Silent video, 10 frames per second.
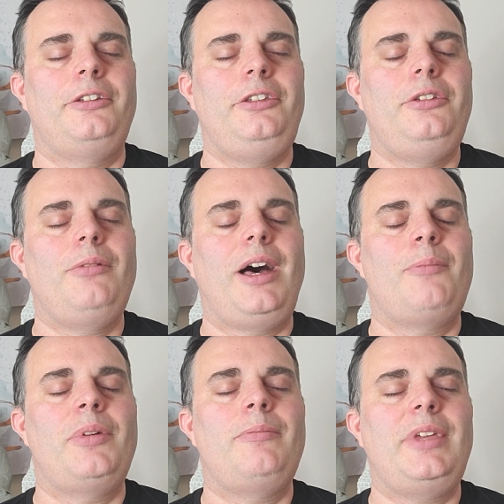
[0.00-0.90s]
You
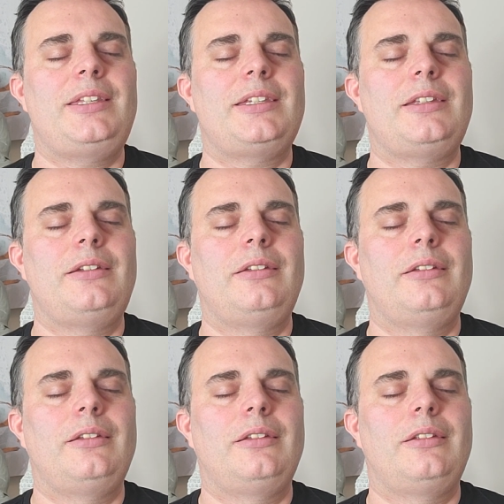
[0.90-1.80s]
are permitted
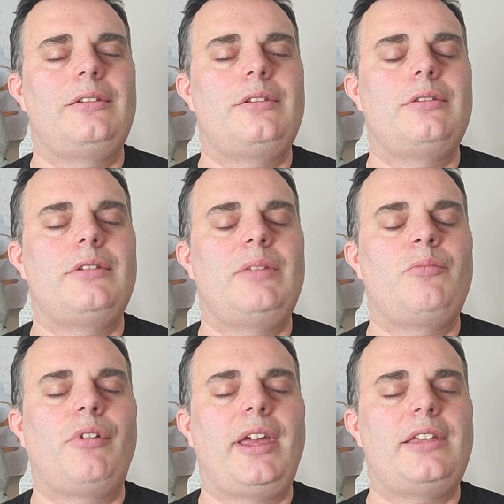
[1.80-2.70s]
to
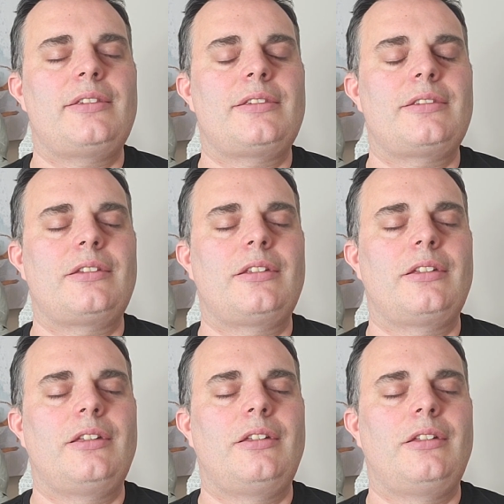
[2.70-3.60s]
embrace
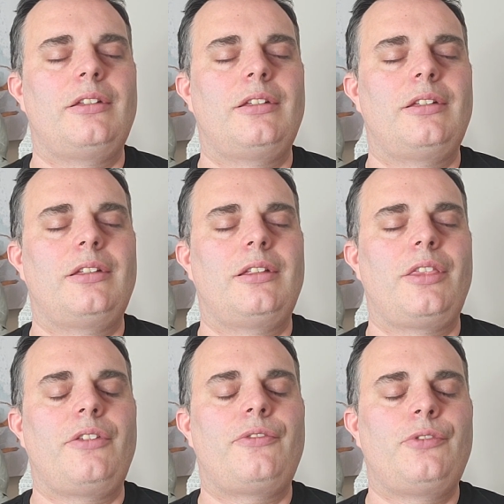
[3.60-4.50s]

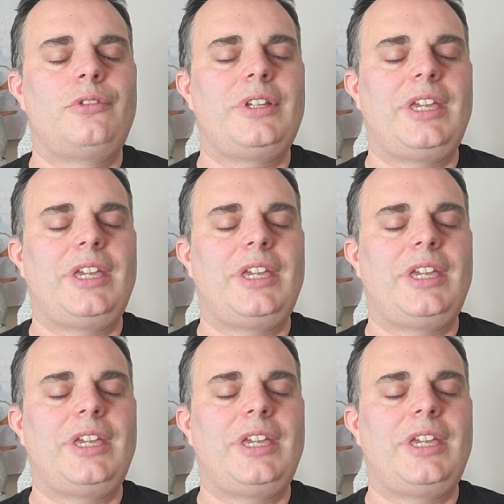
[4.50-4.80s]
the full